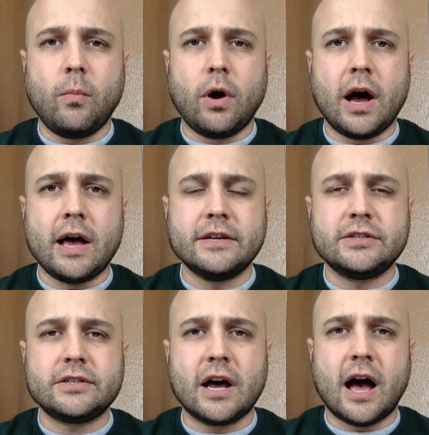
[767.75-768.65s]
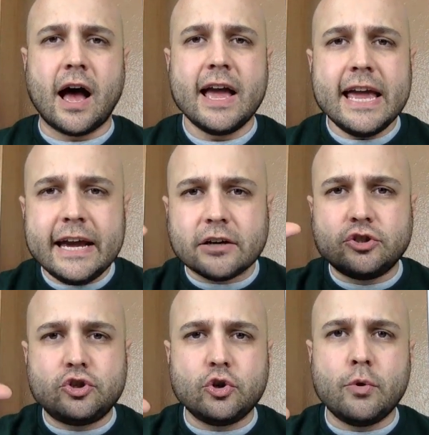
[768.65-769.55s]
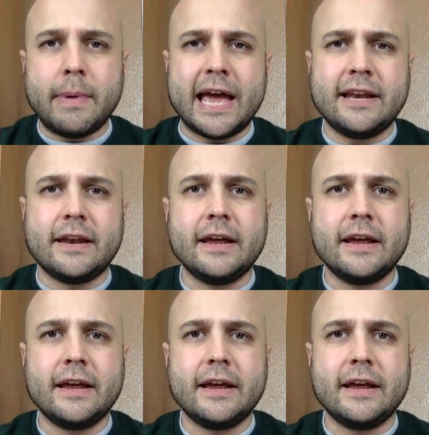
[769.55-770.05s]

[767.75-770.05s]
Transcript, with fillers: was uh, he could zoom in.